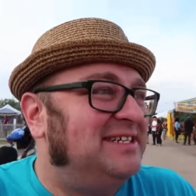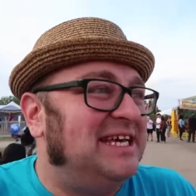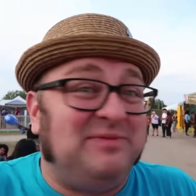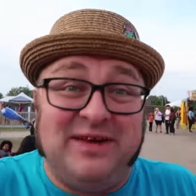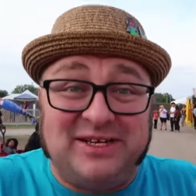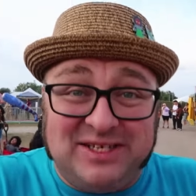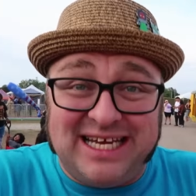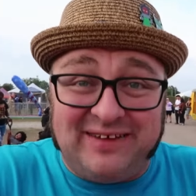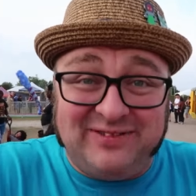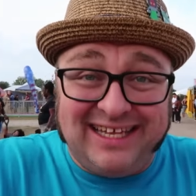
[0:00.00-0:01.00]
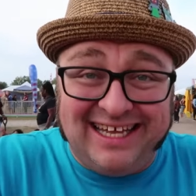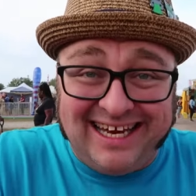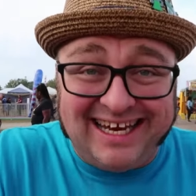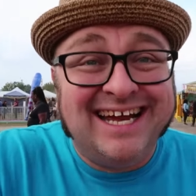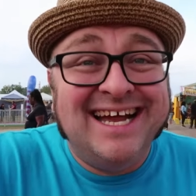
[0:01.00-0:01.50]
get the picture.
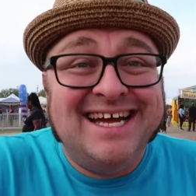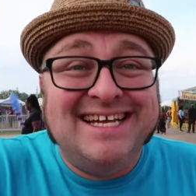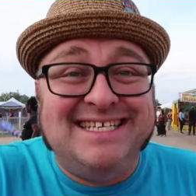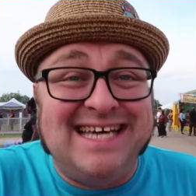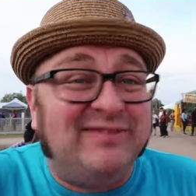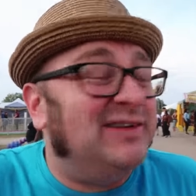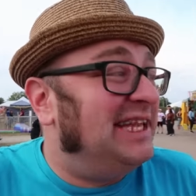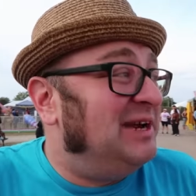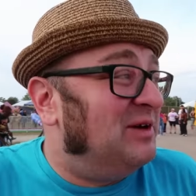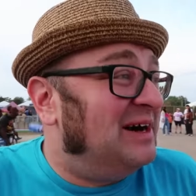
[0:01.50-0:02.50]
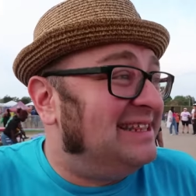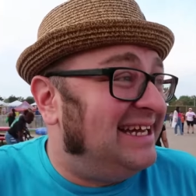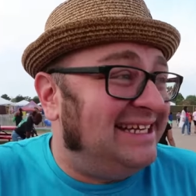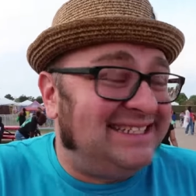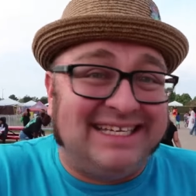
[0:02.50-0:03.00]
Definitely worth
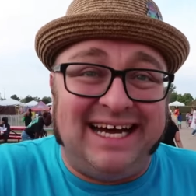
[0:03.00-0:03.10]
it.